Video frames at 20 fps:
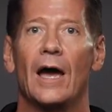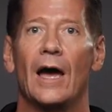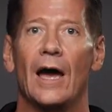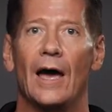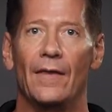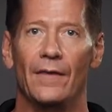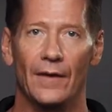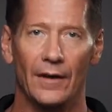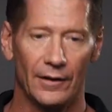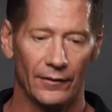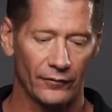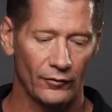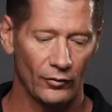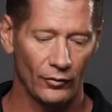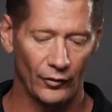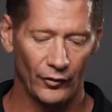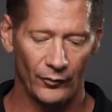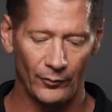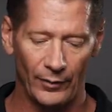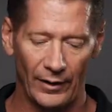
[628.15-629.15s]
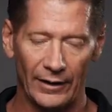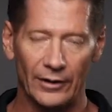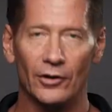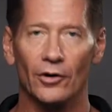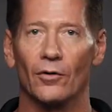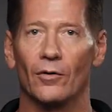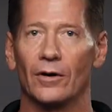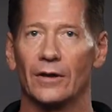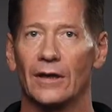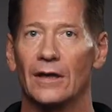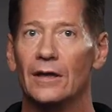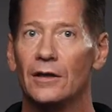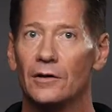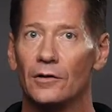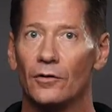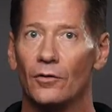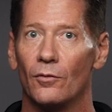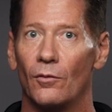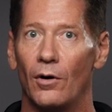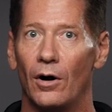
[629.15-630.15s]
And then, of course, by going into
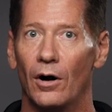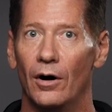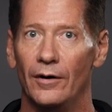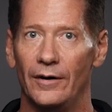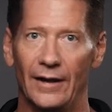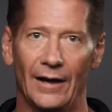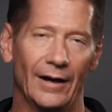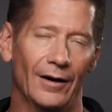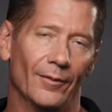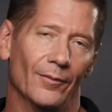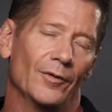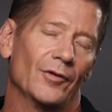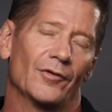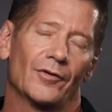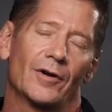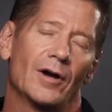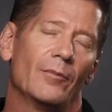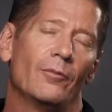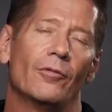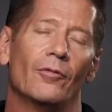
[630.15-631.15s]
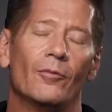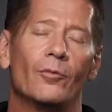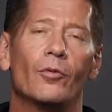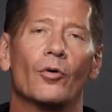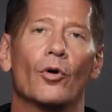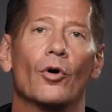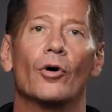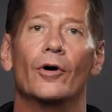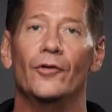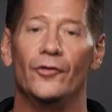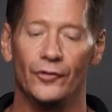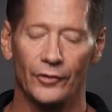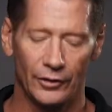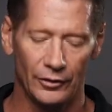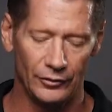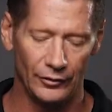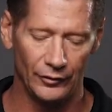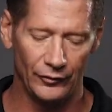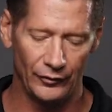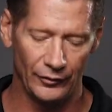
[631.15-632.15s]
the wallet, now there's a couple of ploys you
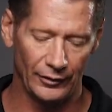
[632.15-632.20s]
can use.